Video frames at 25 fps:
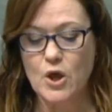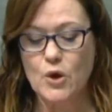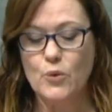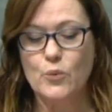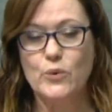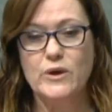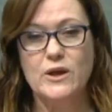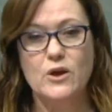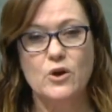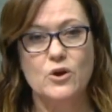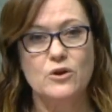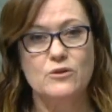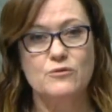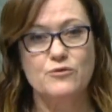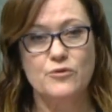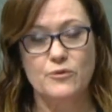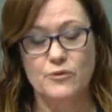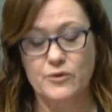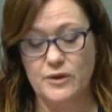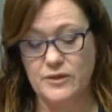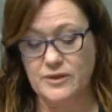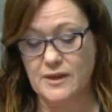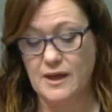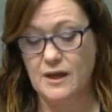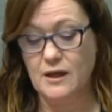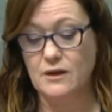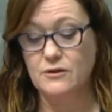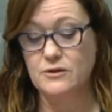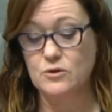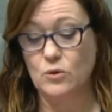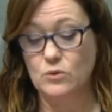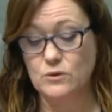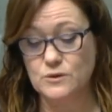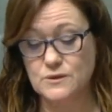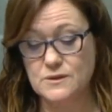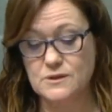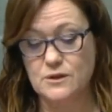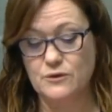we heard there
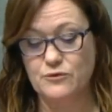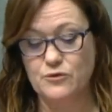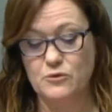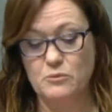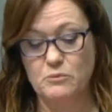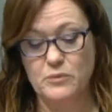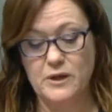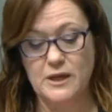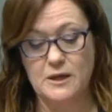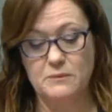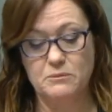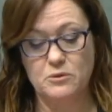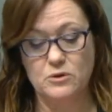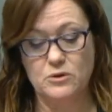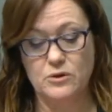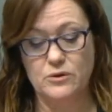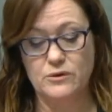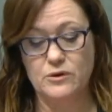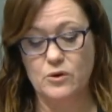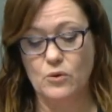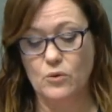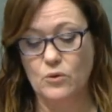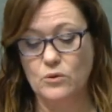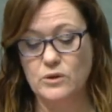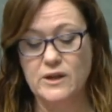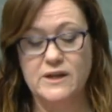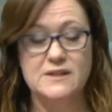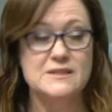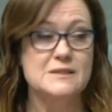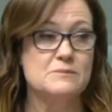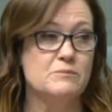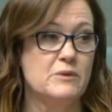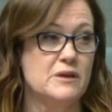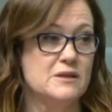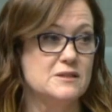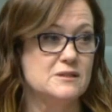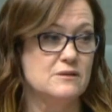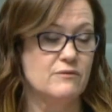also from people on all
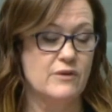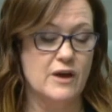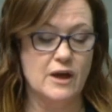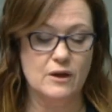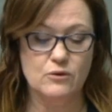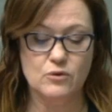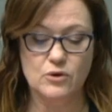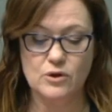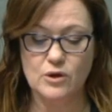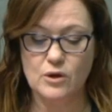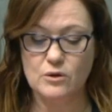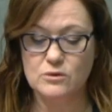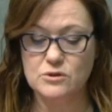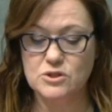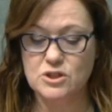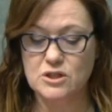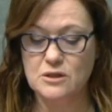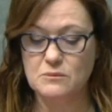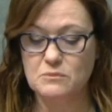aspects of agriculture,